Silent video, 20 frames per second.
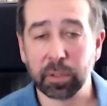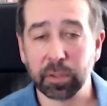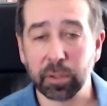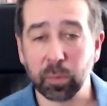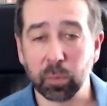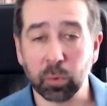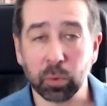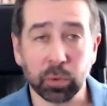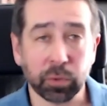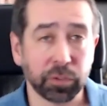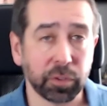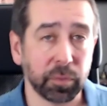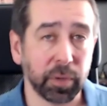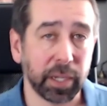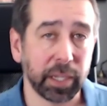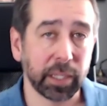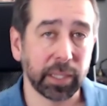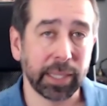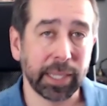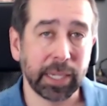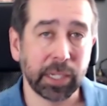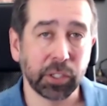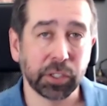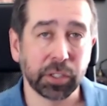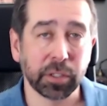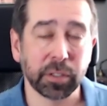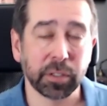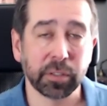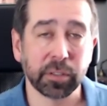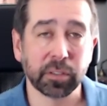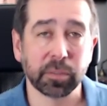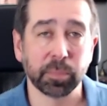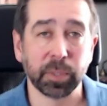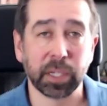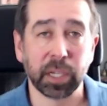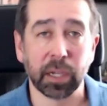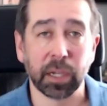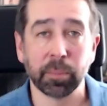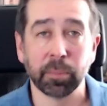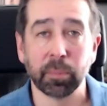rules and regulations
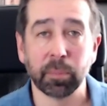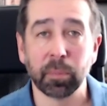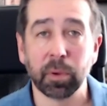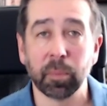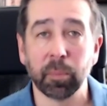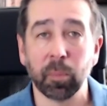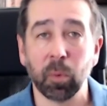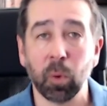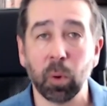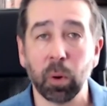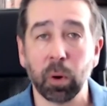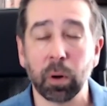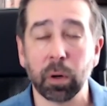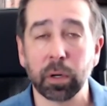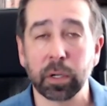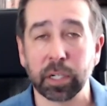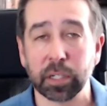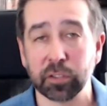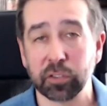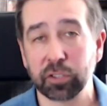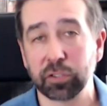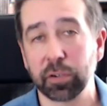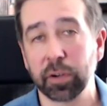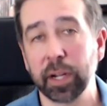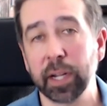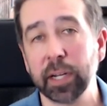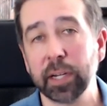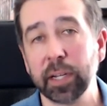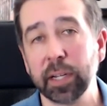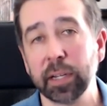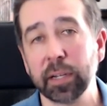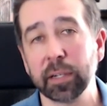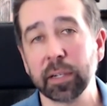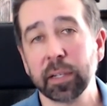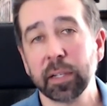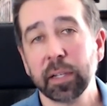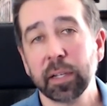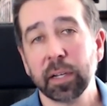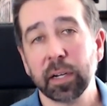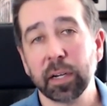become more constraining
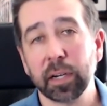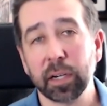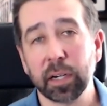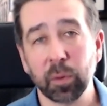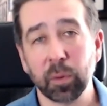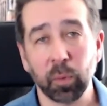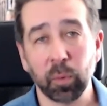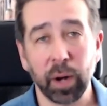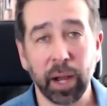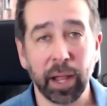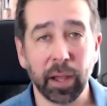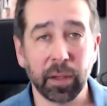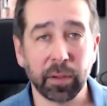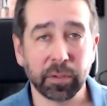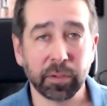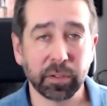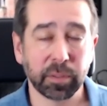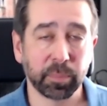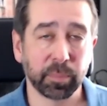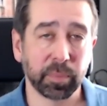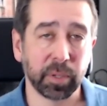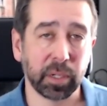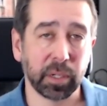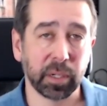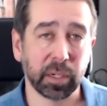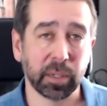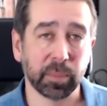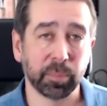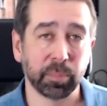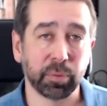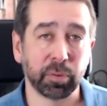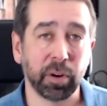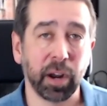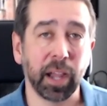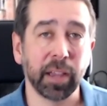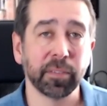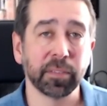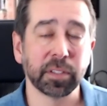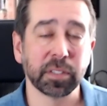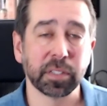around
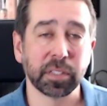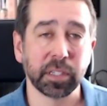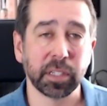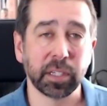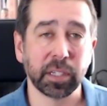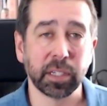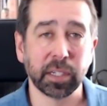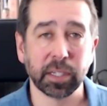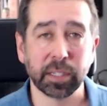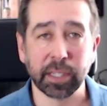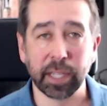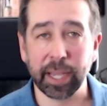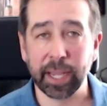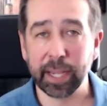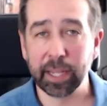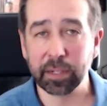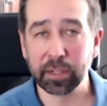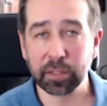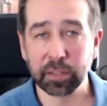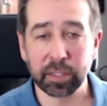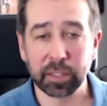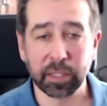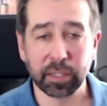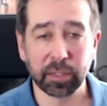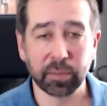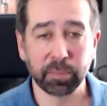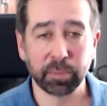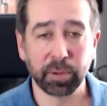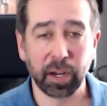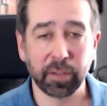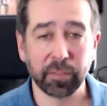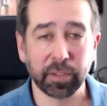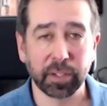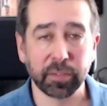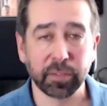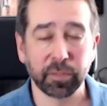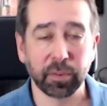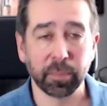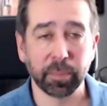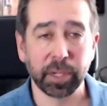privacy and the handling of private
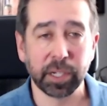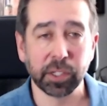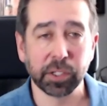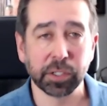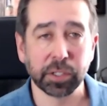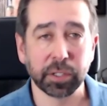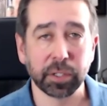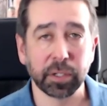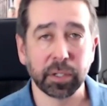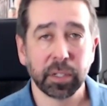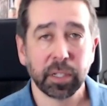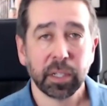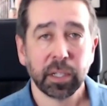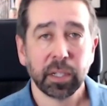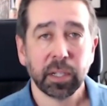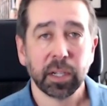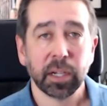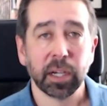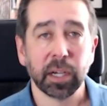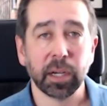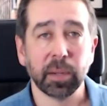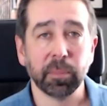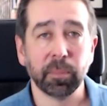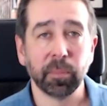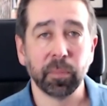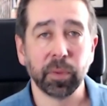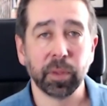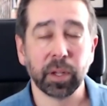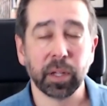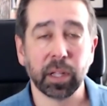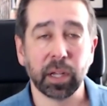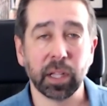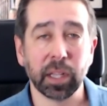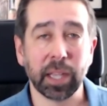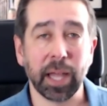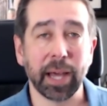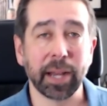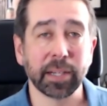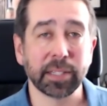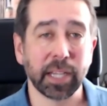information. A
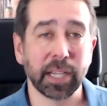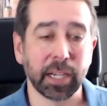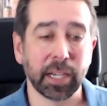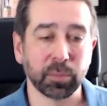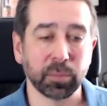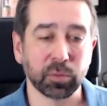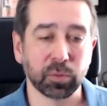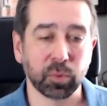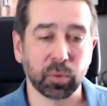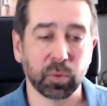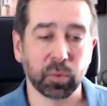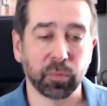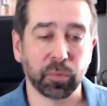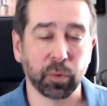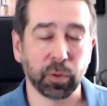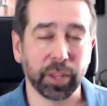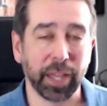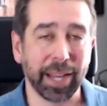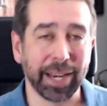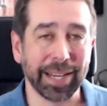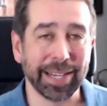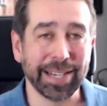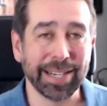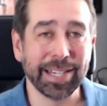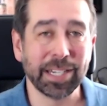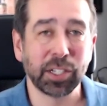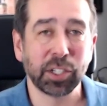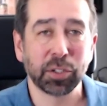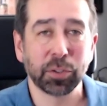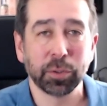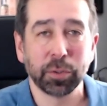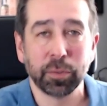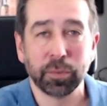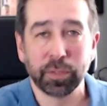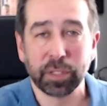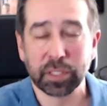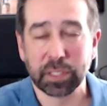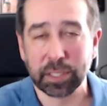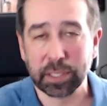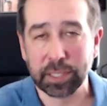lot of times for that initial
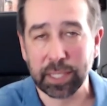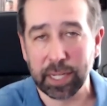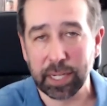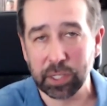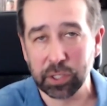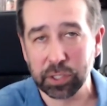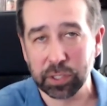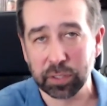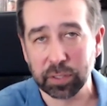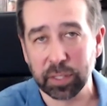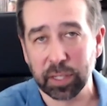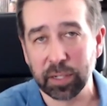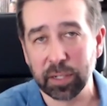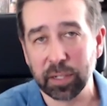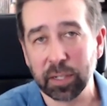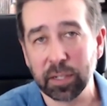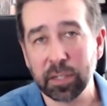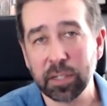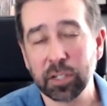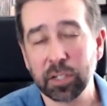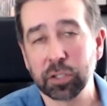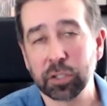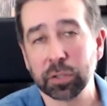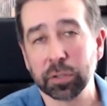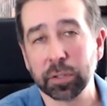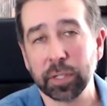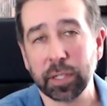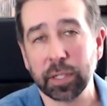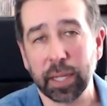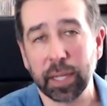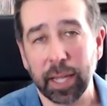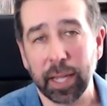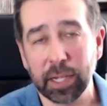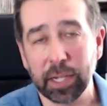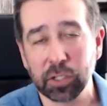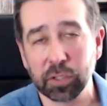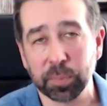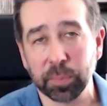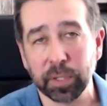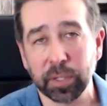visitation, that initial
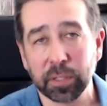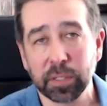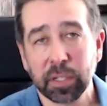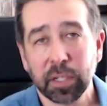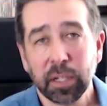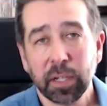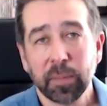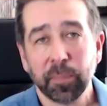engagement,